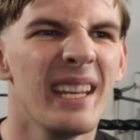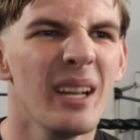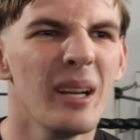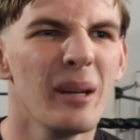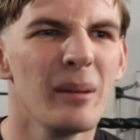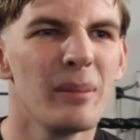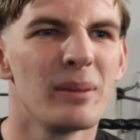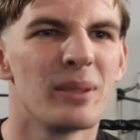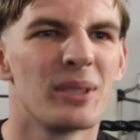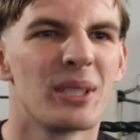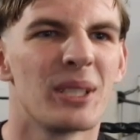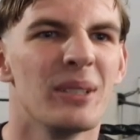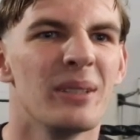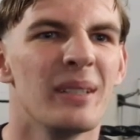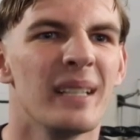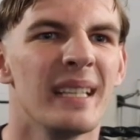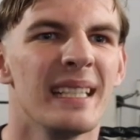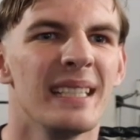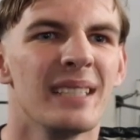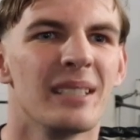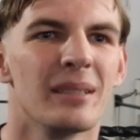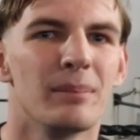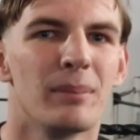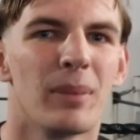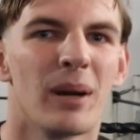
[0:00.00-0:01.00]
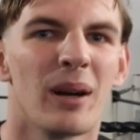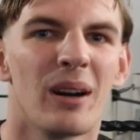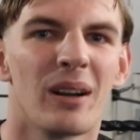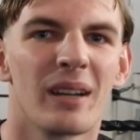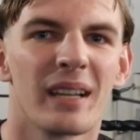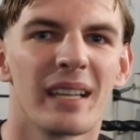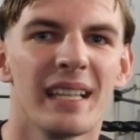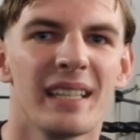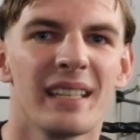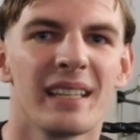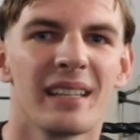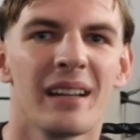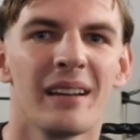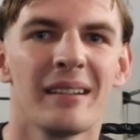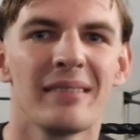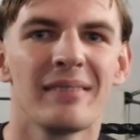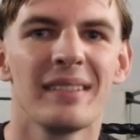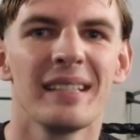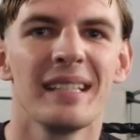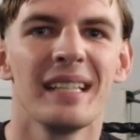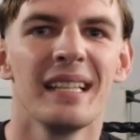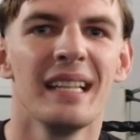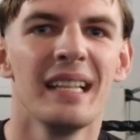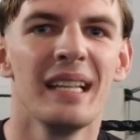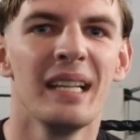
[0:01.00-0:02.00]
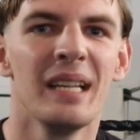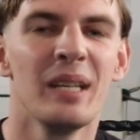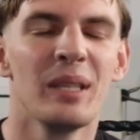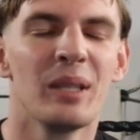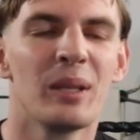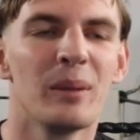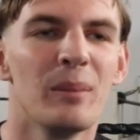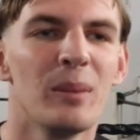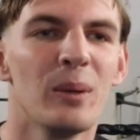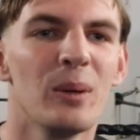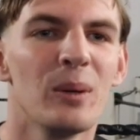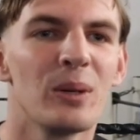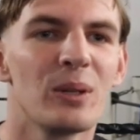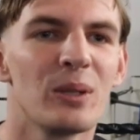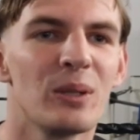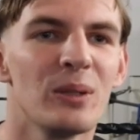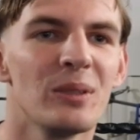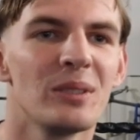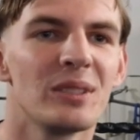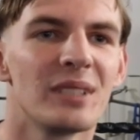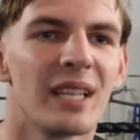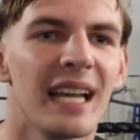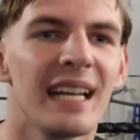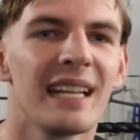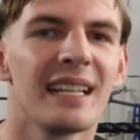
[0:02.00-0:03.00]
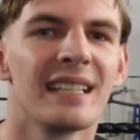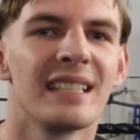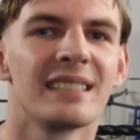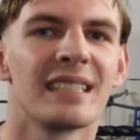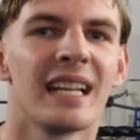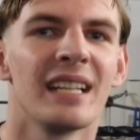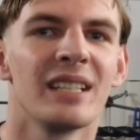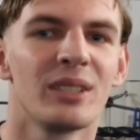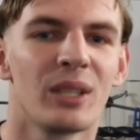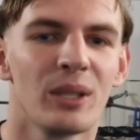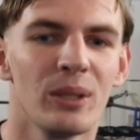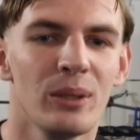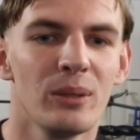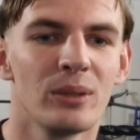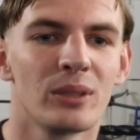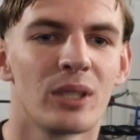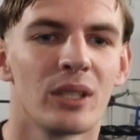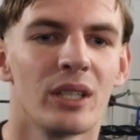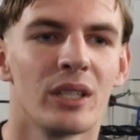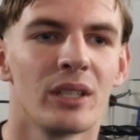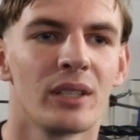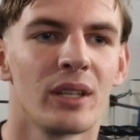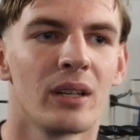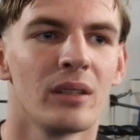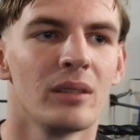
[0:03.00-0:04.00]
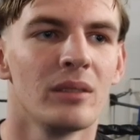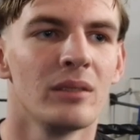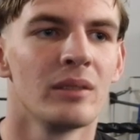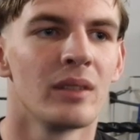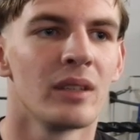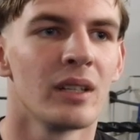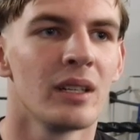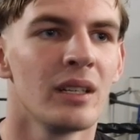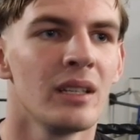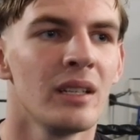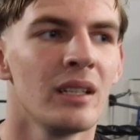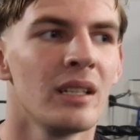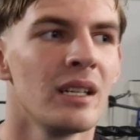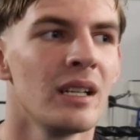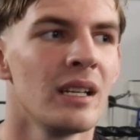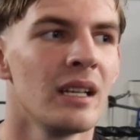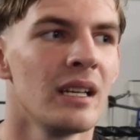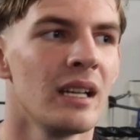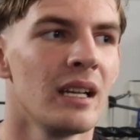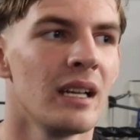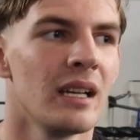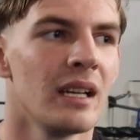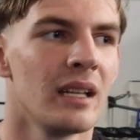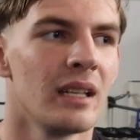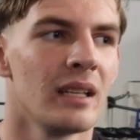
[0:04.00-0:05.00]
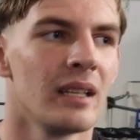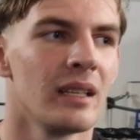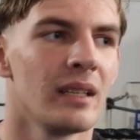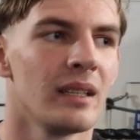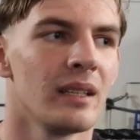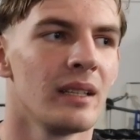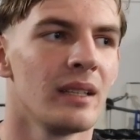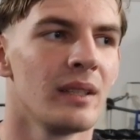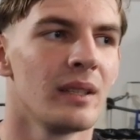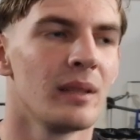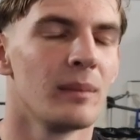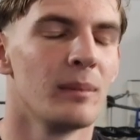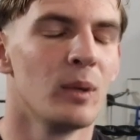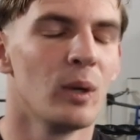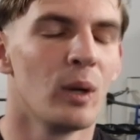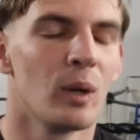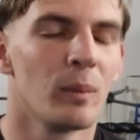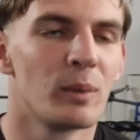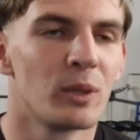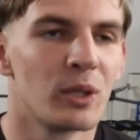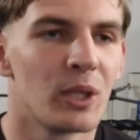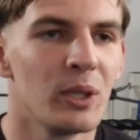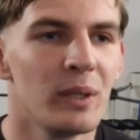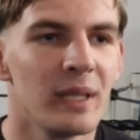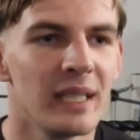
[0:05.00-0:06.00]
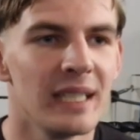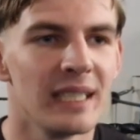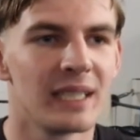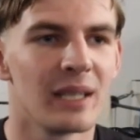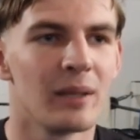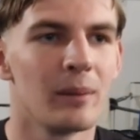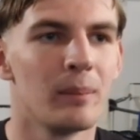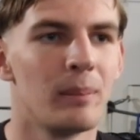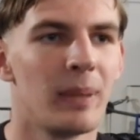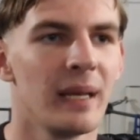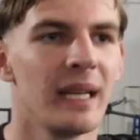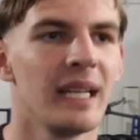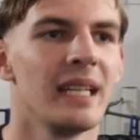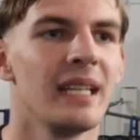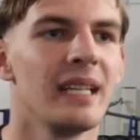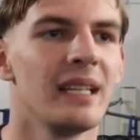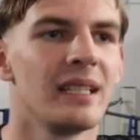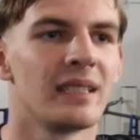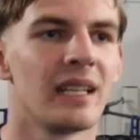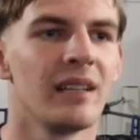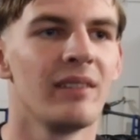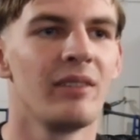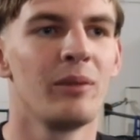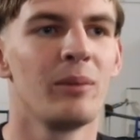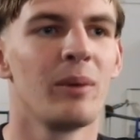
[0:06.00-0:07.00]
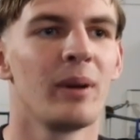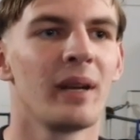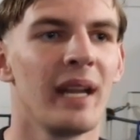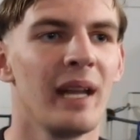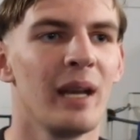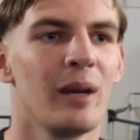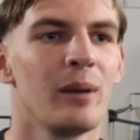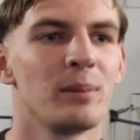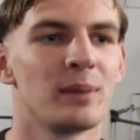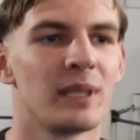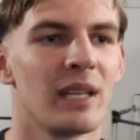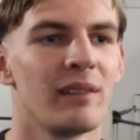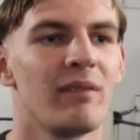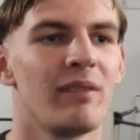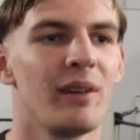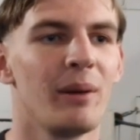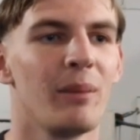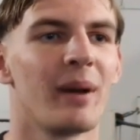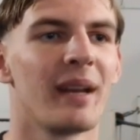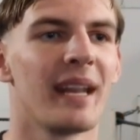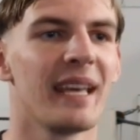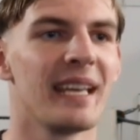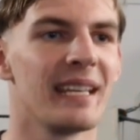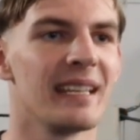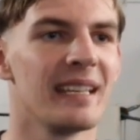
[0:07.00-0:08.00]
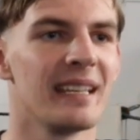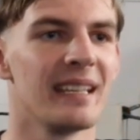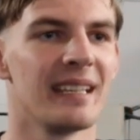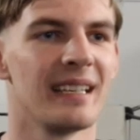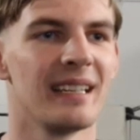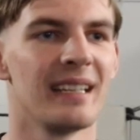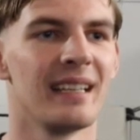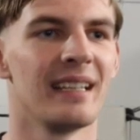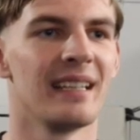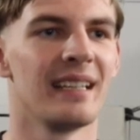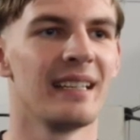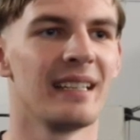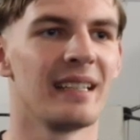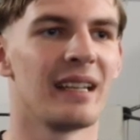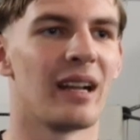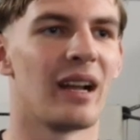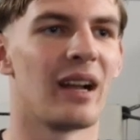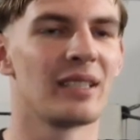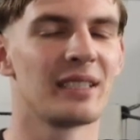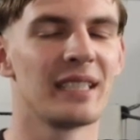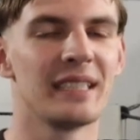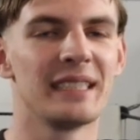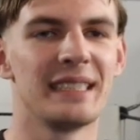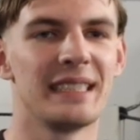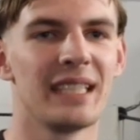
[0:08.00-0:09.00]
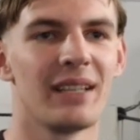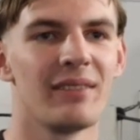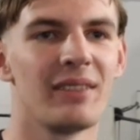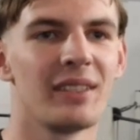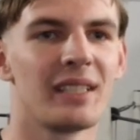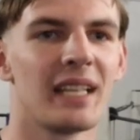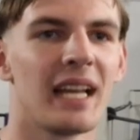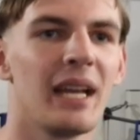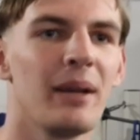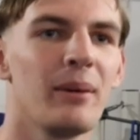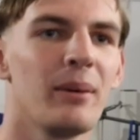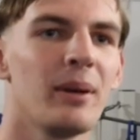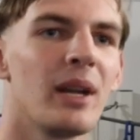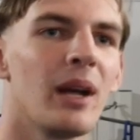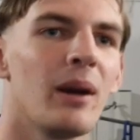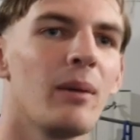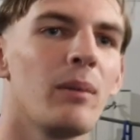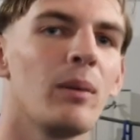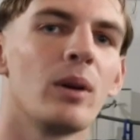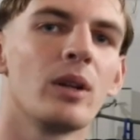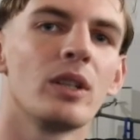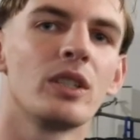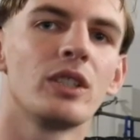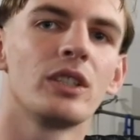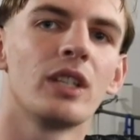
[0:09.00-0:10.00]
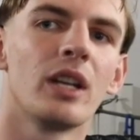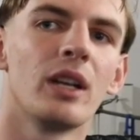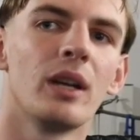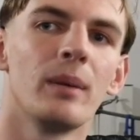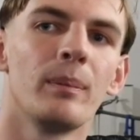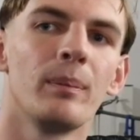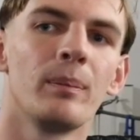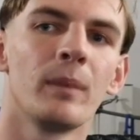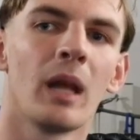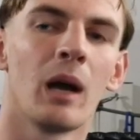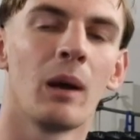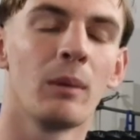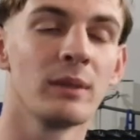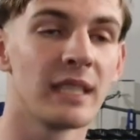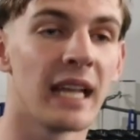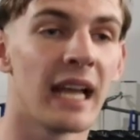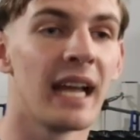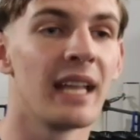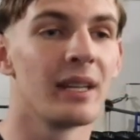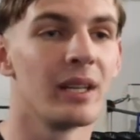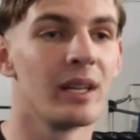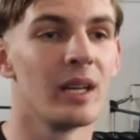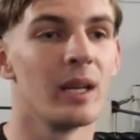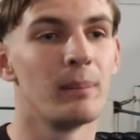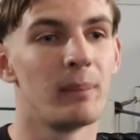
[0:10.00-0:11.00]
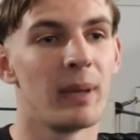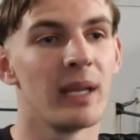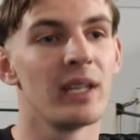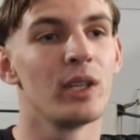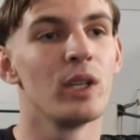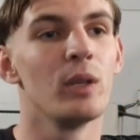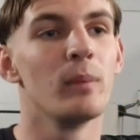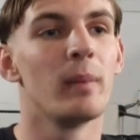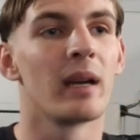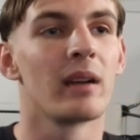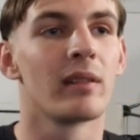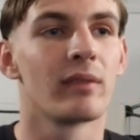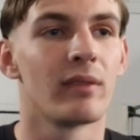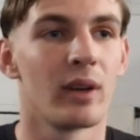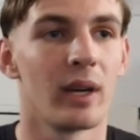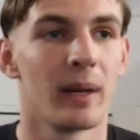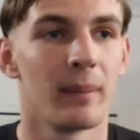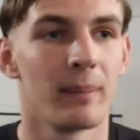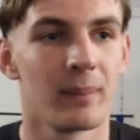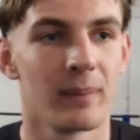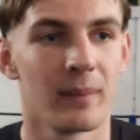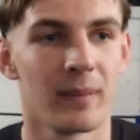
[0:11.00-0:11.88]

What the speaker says: the opportunities are barking, and I think the more good talents that do turn over, the more opportunities there'll be, because everyone helps everyone eat. I said this the other day when I watched, I was at the Ben Eubank fight.